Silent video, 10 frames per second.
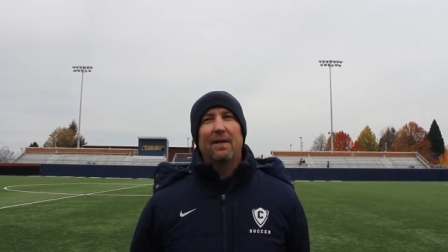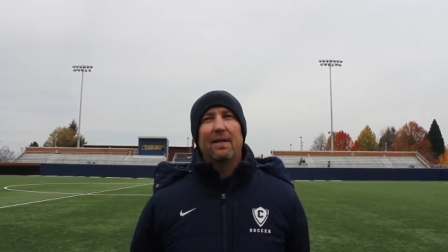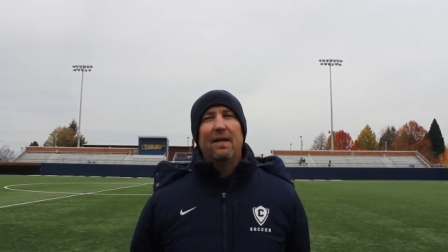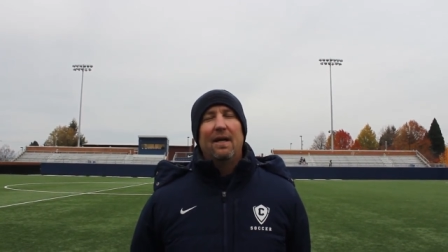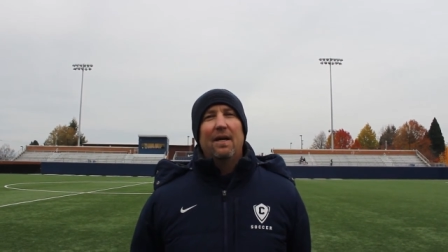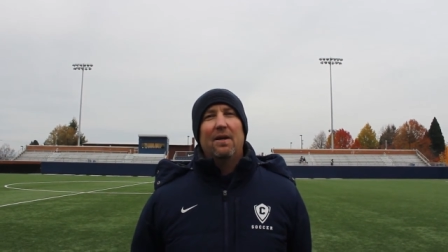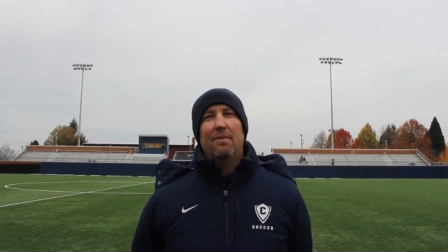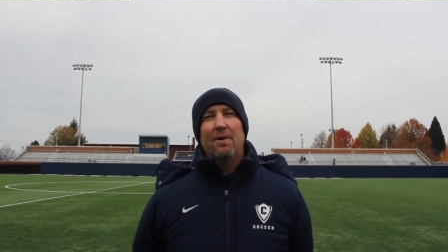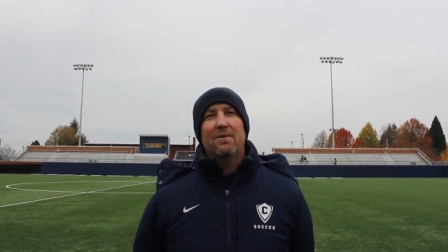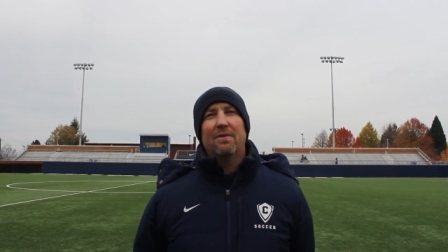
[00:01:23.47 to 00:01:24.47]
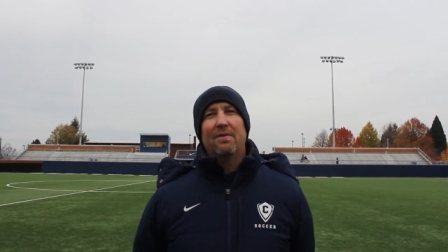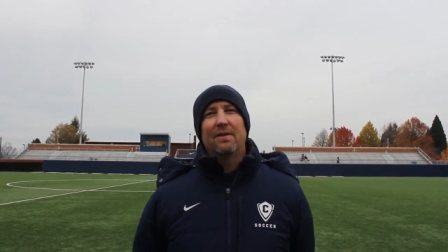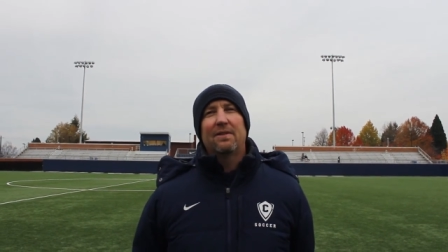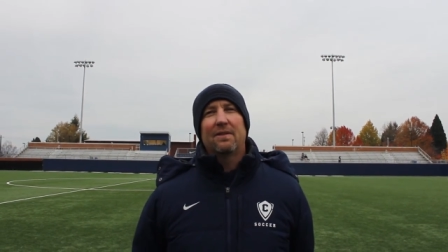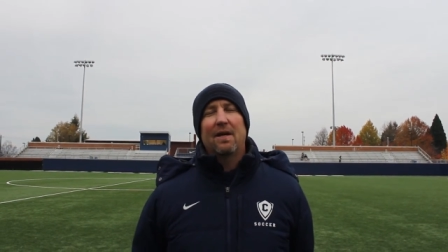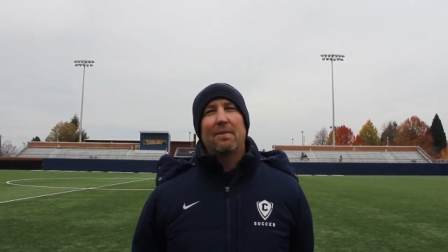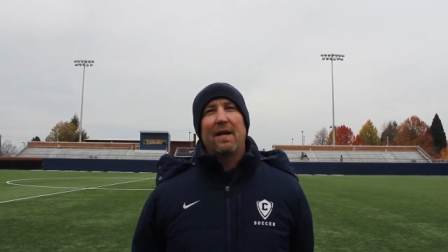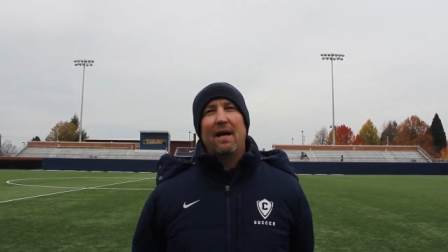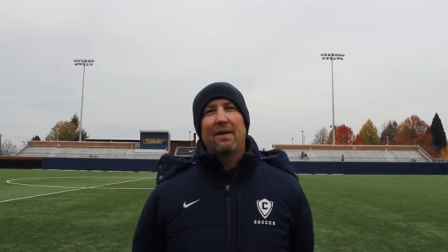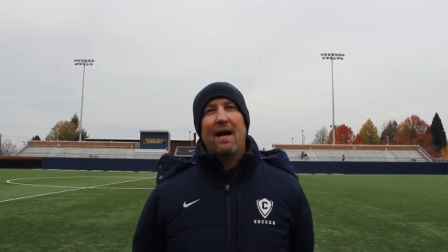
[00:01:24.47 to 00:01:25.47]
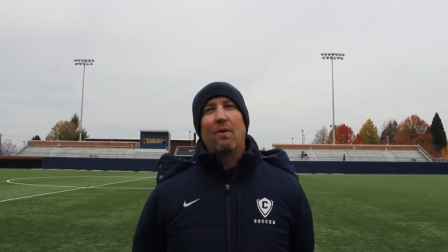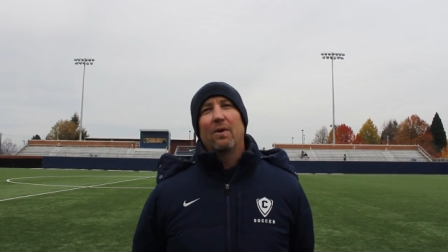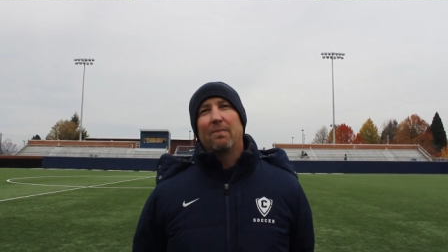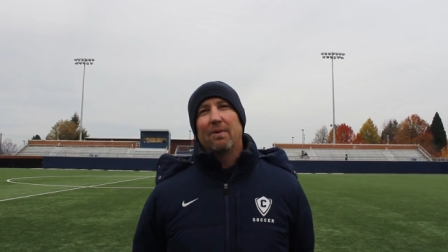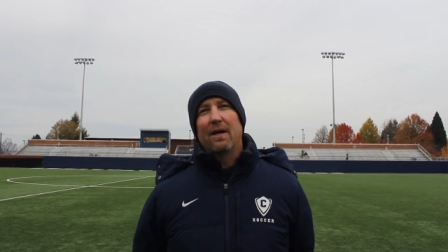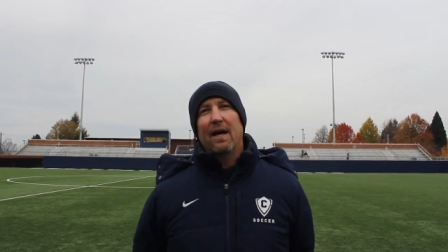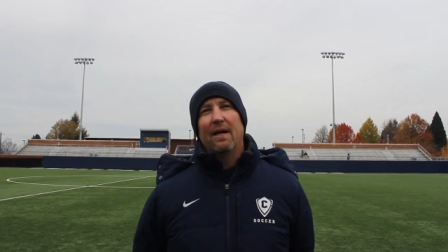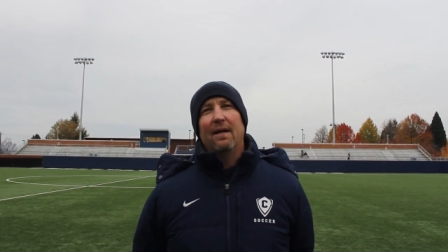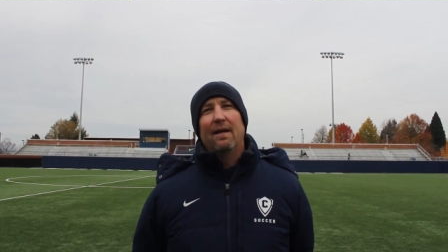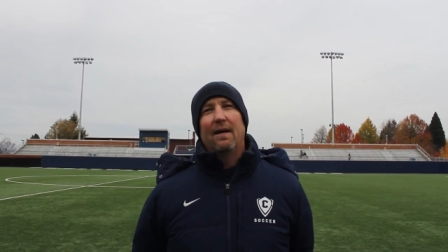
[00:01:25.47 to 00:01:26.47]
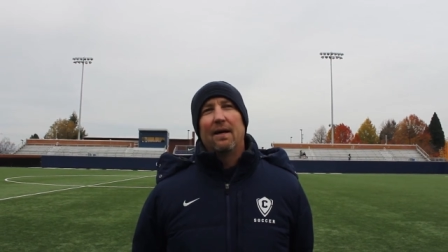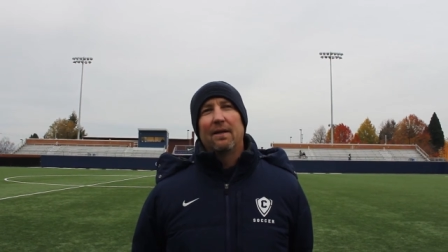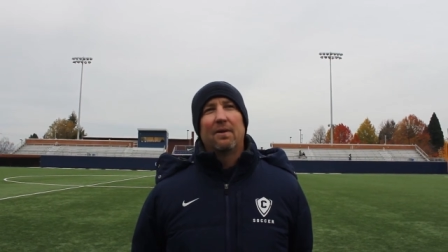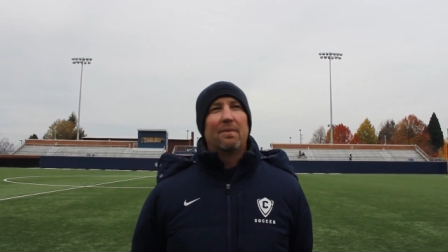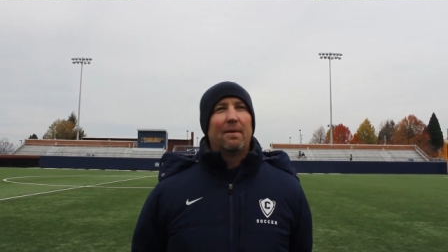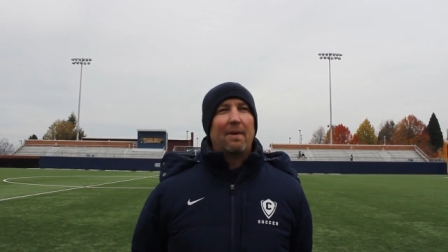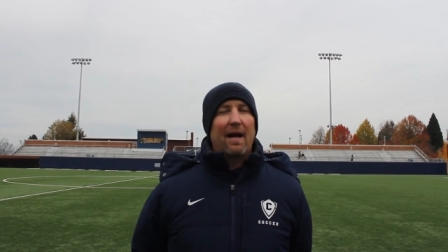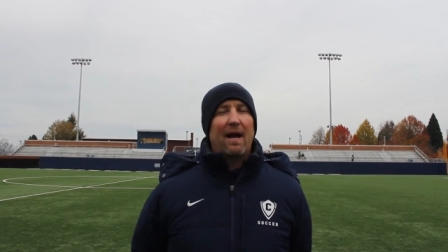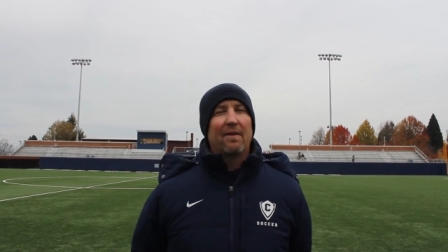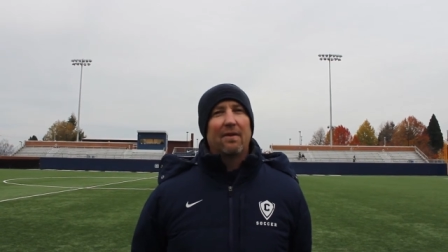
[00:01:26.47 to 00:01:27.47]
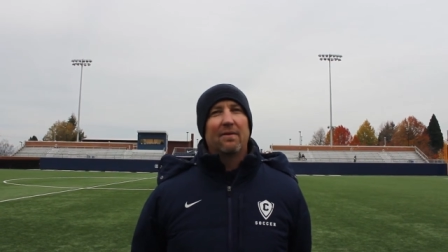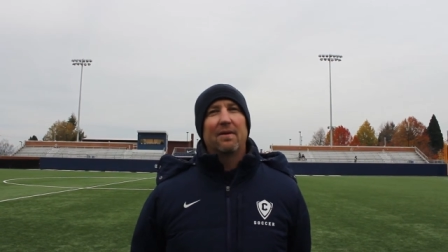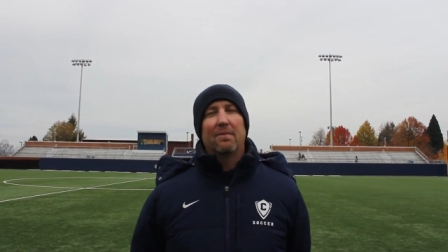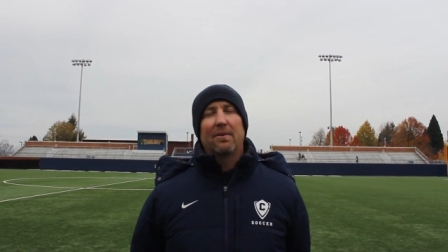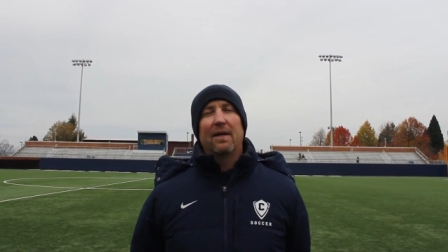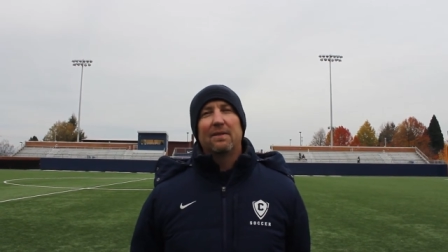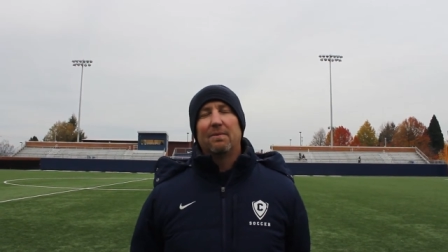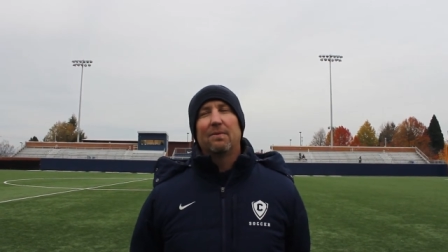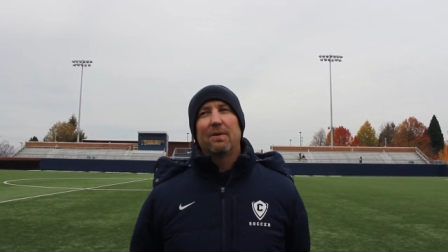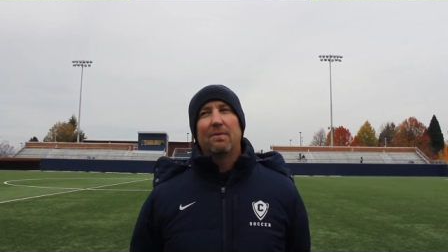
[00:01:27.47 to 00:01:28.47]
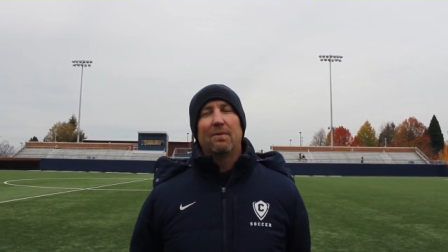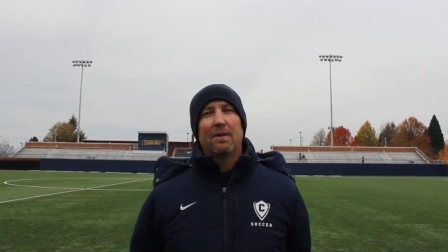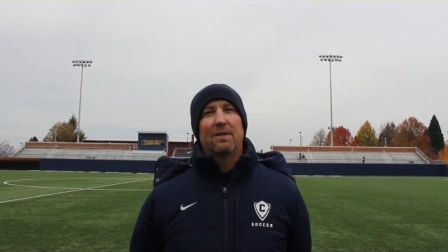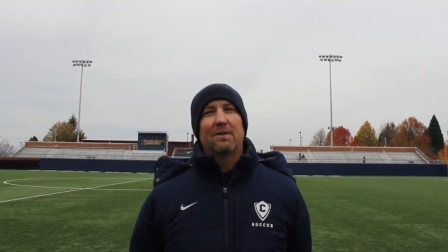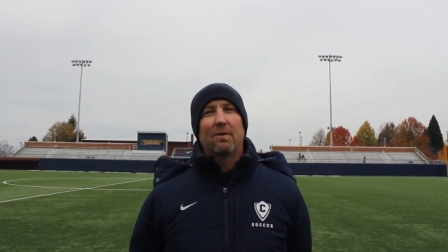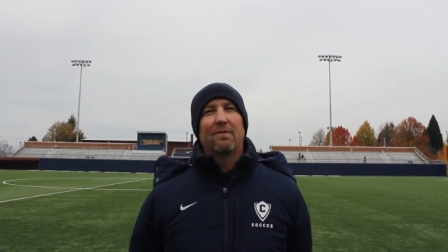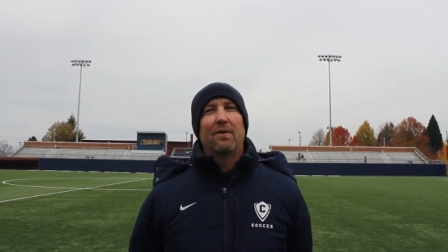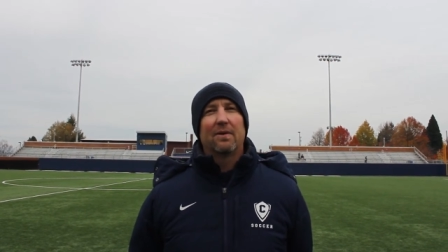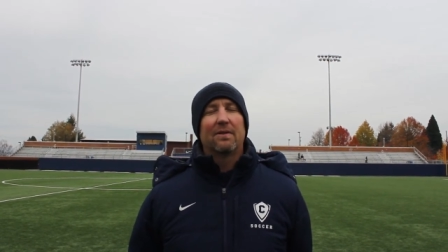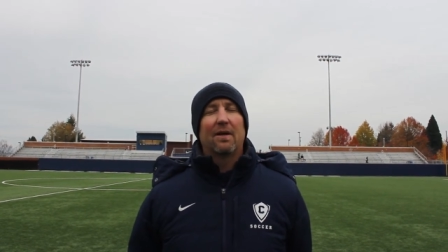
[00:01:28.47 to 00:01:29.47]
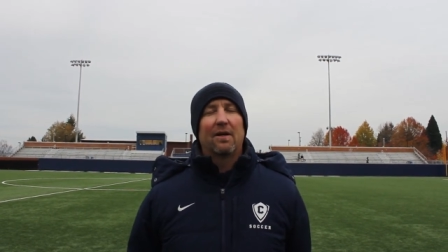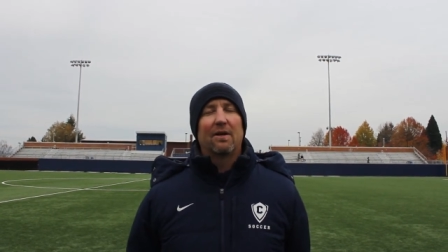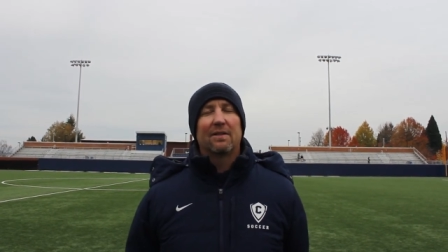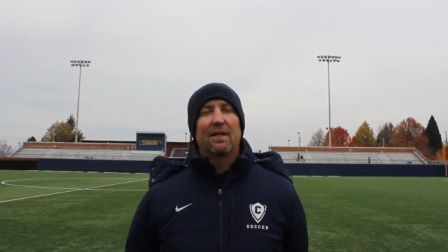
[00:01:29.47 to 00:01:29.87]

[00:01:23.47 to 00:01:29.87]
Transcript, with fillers: But you know, most of this is coming down to how we play, a little bit about how the other team plays, but we, we really just want to focus in on our